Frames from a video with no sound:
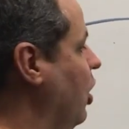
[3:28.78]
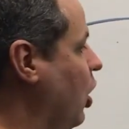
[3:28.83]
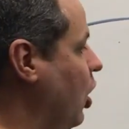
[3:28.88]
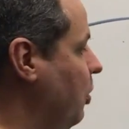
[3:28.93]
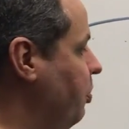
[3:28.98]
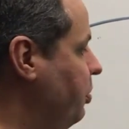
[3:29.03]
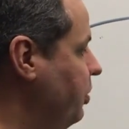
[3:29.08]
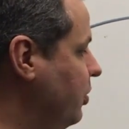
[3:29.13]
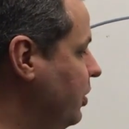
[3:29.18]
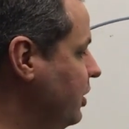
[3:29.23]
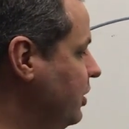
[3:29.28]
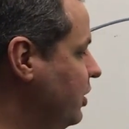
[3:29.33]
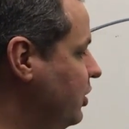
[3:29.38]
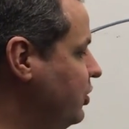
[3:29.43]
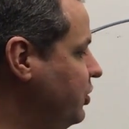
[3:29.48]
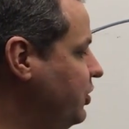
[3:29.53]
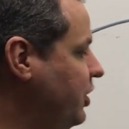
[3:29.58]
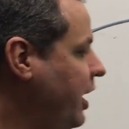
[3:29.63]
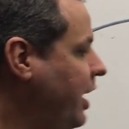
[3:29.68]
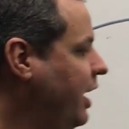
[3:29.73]
Hope you
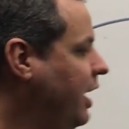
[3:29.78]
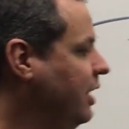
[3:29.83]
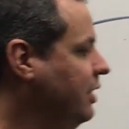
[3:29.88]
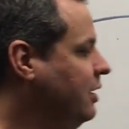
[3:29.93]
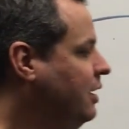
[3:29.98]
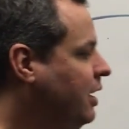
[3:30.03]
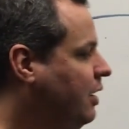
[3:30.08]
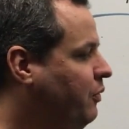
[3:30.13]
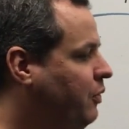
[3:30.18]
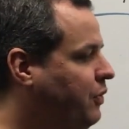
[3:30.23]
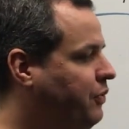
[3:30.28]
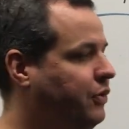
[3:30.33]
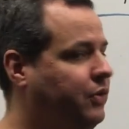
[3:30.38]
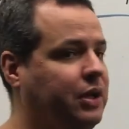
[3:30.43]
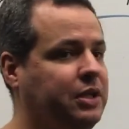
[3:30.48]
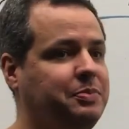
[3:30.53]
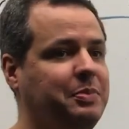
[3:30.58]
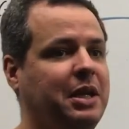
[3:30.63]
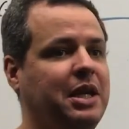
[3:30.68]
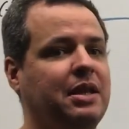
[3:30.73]
understand. Review
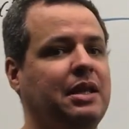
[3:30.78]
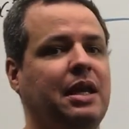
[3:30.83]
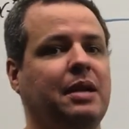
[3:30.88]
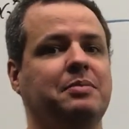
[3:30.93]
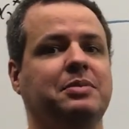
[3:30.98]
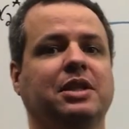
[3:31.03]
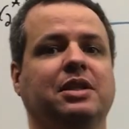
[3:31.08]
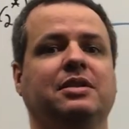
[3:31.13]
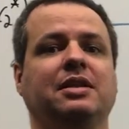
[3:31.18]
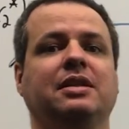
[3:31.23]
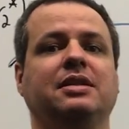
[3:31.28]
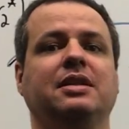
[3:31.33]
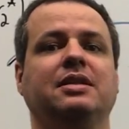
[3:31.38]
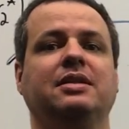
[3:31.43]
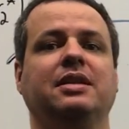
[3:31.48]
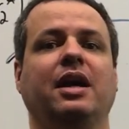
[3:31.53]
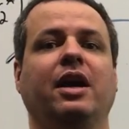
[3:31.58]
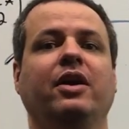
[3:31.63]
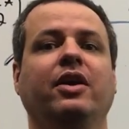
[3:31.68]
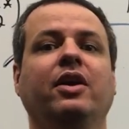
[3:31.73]
as many times as
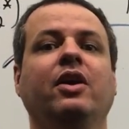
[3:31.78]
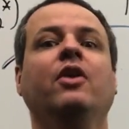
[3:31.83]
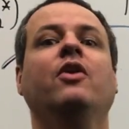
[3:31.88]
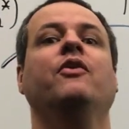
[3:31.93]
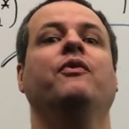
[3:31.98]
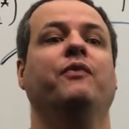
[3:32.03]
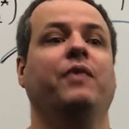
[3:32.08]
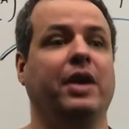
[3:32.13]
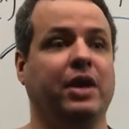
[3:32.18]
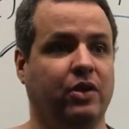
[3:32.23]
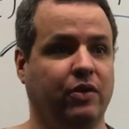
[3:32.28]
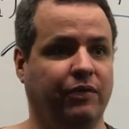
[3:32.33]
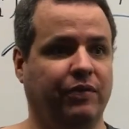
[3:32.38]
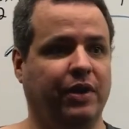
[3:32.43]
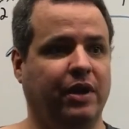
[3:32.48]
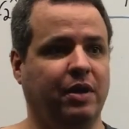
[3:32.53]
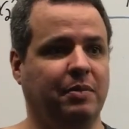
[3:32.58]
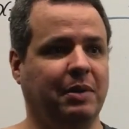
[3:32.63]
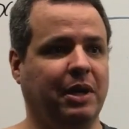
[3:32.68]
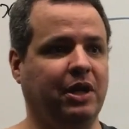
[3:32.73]
necessary. Thank you
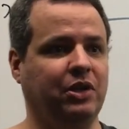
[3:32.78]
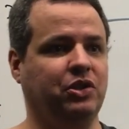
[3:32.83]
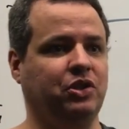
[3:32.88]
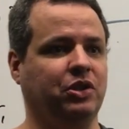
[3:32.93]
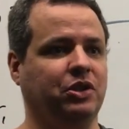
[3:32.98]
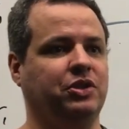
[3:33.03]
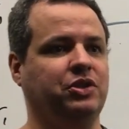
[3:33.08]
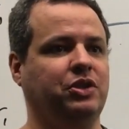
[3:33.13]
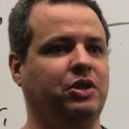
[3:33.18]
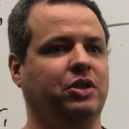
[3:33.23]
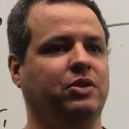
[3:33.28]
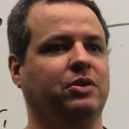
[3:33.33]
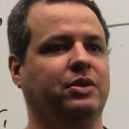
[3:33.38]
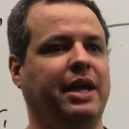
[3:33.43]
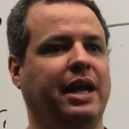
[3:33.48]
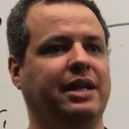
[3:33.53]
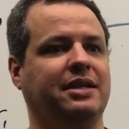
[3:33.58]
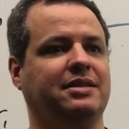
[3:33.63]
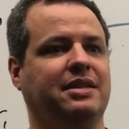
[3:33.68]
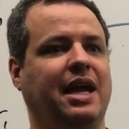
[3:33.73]
very much. See you
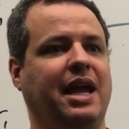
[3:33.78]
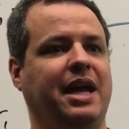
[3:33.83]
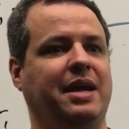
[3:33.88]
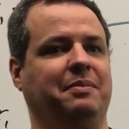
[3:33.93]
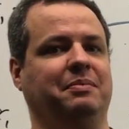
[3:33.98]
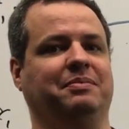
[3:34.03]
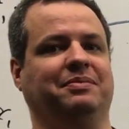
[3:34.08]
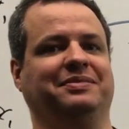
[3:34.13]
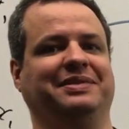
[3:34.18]
next time.